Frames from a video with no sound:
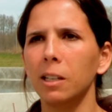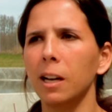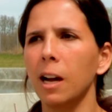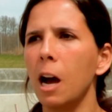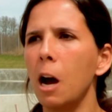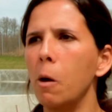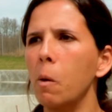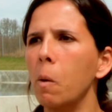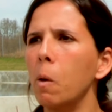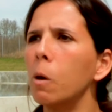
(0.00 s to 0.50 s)
and
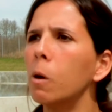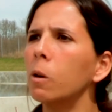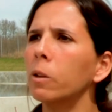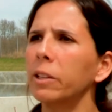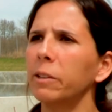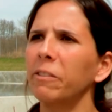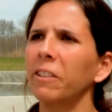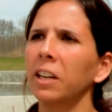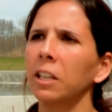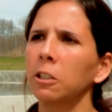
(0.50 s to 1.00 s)
how all
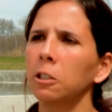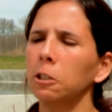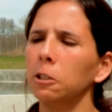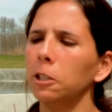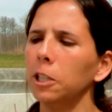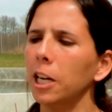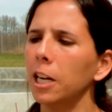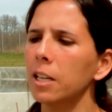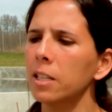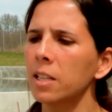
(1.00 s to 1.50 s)
the
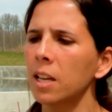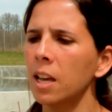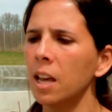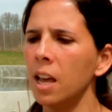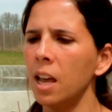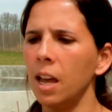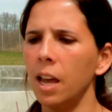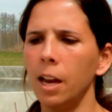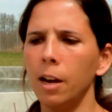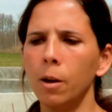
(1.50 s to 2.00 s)
bacteria
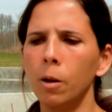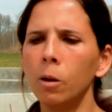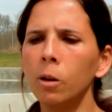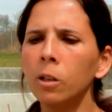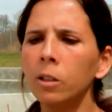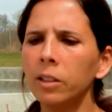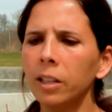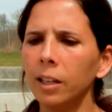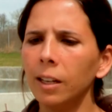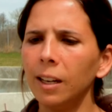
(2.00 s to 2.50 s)
and
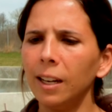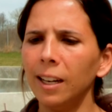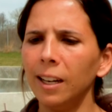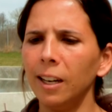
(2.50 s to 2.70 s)
all the